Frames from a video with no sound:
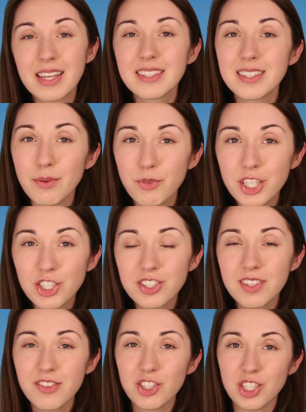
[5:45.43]
some
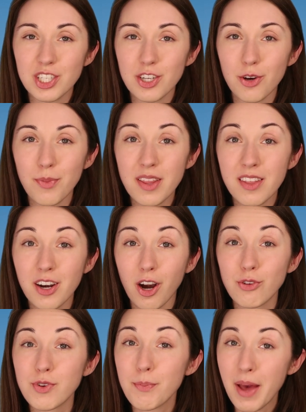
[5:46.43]
regions of the genome that
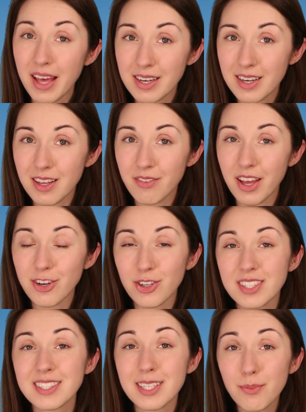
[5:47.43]
are repetitive and
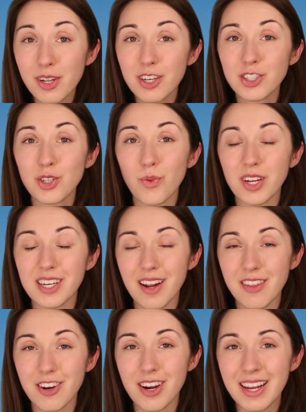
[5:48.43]
look similar to one
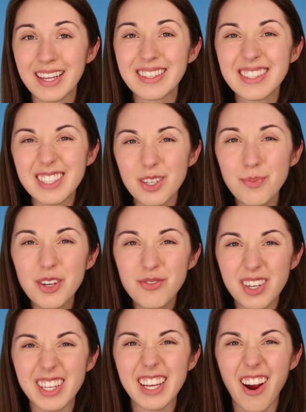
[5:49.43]
another can still be
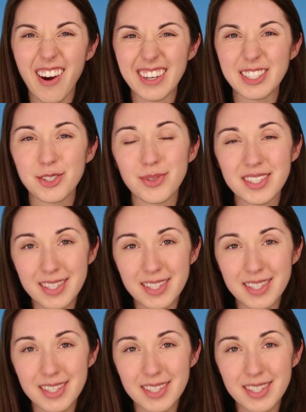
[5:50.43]
really hard to